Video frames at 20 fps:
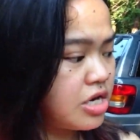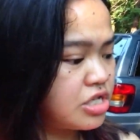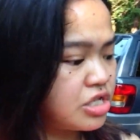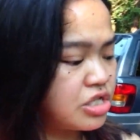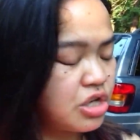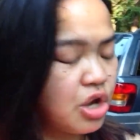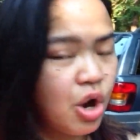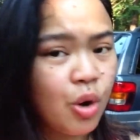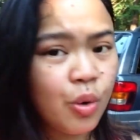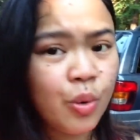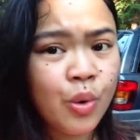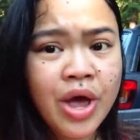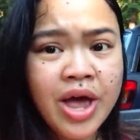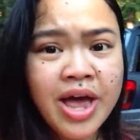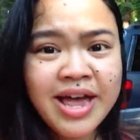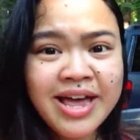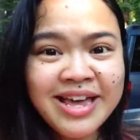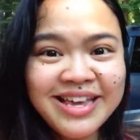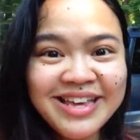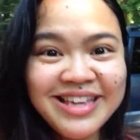So
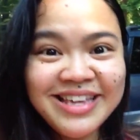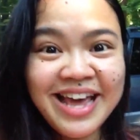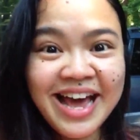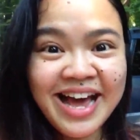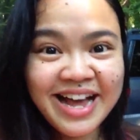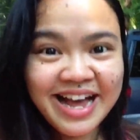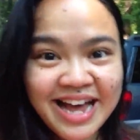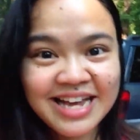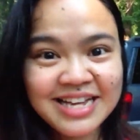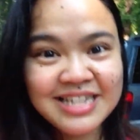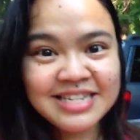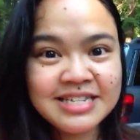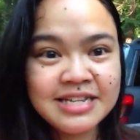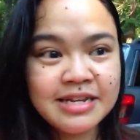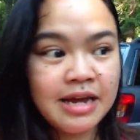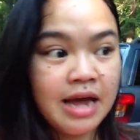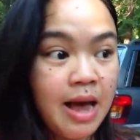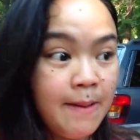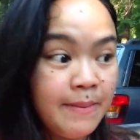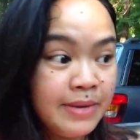yeah guys,
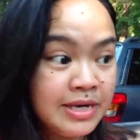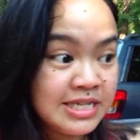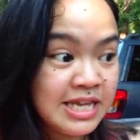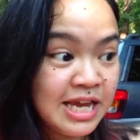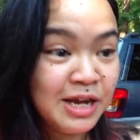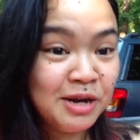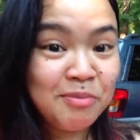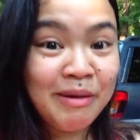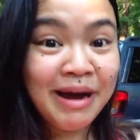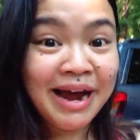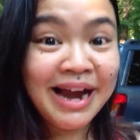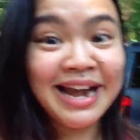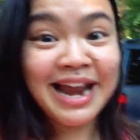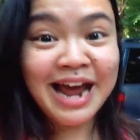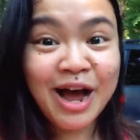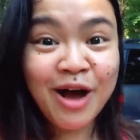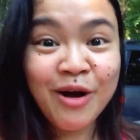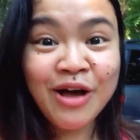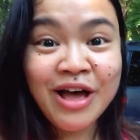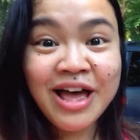I'm gonna say goodbye
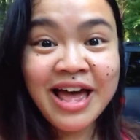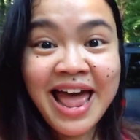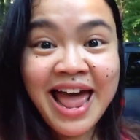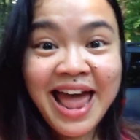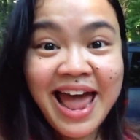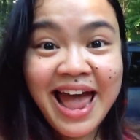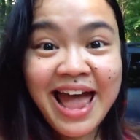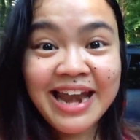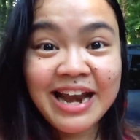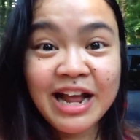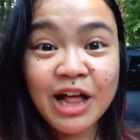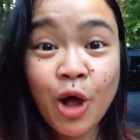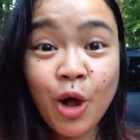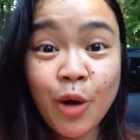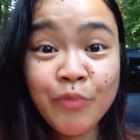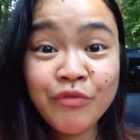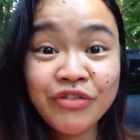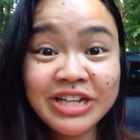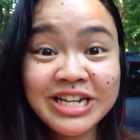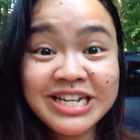now and I'll
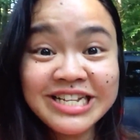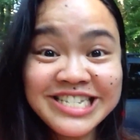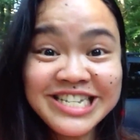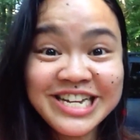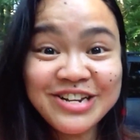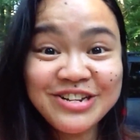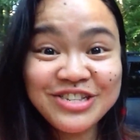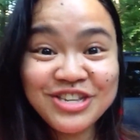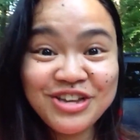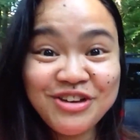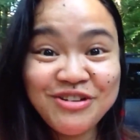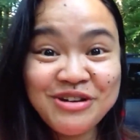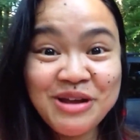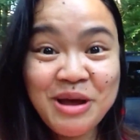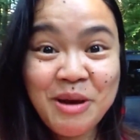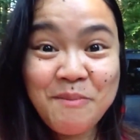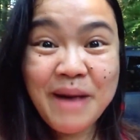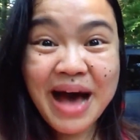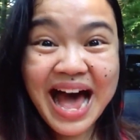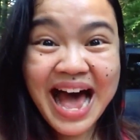hopefully see you soon.
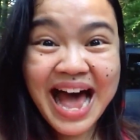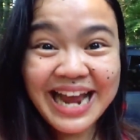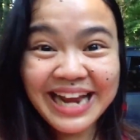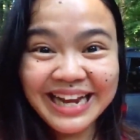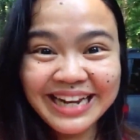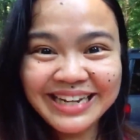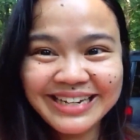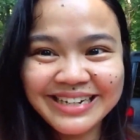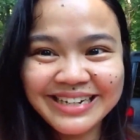Bye!